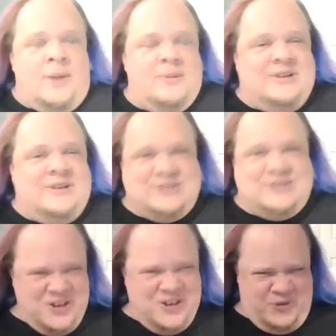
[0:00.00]
It's too
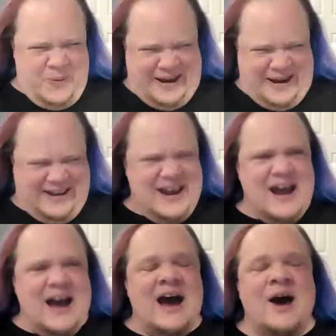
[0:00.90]
much for me.
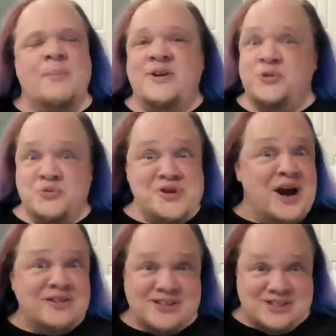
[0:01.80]
I do
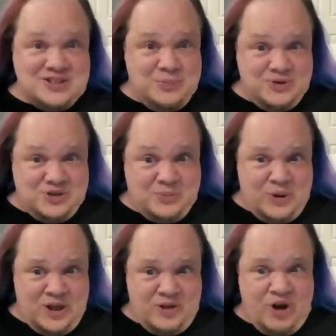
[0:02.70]
not listen to music
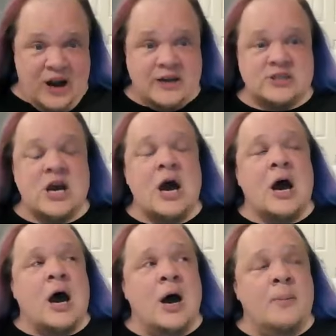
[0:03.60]
while I write.
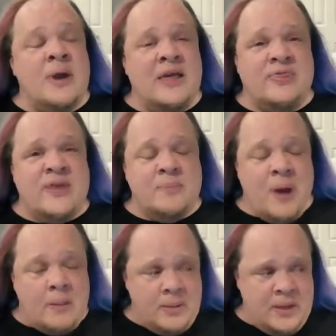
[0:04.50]
And I think
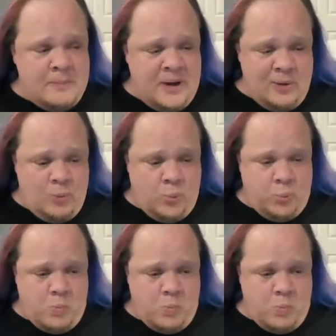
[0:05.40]
probably my